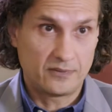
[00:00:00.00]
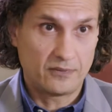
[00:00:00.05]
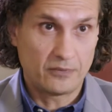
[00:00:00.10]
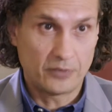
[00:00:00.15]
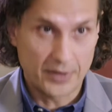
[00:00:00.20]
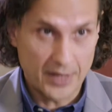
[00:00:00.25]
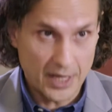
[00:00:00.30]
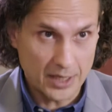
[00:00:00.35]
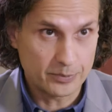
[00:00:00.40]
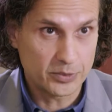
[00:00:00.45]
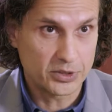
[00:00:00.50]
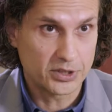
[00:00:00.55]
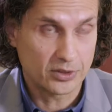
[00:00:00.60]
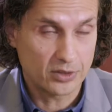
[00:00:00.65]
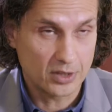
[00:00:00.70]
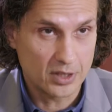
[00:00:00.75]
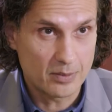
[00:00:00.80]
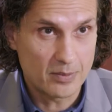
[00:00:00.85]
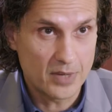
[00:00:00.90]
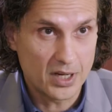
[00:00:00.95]
for that
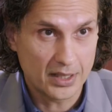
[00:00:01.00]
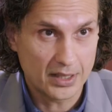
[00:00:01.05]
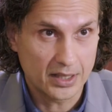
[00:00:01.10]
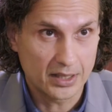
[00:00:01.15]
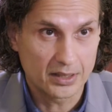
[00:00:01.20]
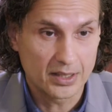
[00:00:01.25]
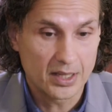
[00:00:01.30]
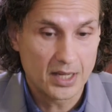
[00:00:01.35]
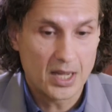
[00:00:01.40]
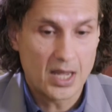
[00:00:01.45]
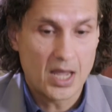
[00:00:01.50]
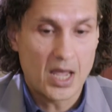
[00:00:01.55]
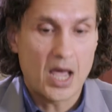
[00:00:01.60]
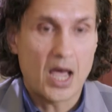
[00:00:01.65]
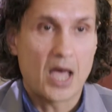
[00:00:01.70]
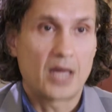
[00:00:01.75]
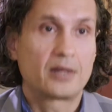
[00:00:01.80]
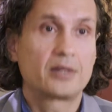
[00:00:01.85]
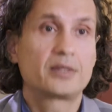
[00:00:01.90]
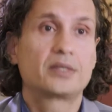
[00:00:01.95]
particular market.
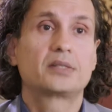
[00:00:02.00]
At